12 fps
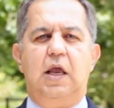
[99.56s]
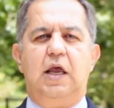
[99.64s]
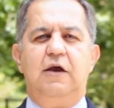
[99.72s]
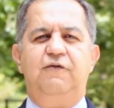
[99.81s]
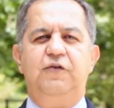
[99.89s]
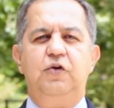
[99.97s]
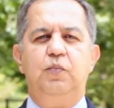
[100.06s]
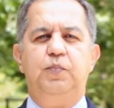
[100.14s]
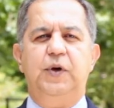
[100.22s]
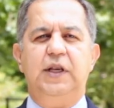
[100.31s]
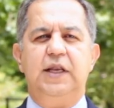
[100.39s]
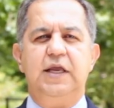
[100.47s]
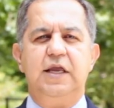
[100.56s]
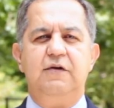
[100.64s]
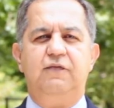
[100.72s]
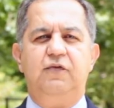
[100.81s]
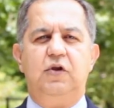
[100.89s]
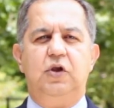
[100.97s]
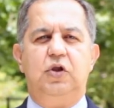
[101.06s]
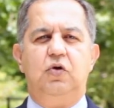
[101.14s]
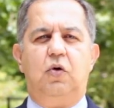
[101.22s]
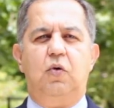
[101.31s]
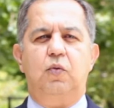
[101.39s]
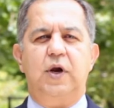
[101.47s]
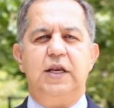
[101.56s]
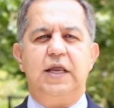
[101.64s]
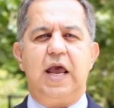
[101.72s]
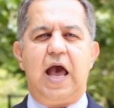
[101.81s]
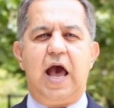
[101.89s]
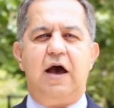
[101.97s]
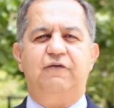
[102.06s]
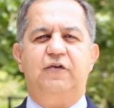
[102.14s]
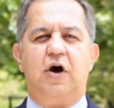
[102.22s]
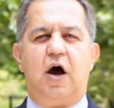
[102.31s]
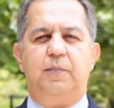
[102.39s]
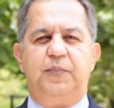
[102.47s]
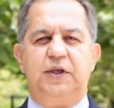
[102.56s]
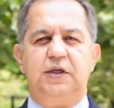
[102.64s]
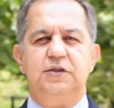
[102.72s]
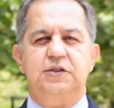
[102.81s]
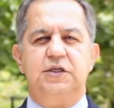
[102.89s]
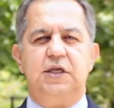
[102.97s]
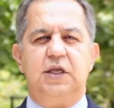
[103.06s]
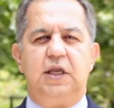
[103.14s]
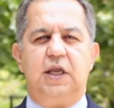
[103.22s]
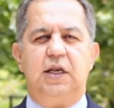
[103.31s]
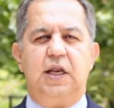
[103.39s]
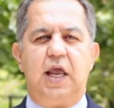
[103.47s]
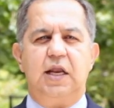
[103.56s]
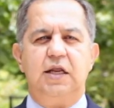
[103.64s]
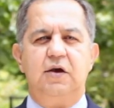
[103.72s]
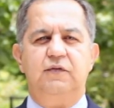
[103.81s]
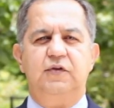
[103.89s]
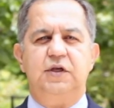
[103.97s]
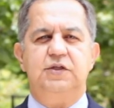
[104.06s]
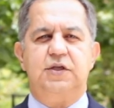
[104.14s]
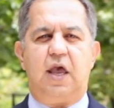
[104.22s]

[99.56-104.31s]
If you believe you already have competency in any of these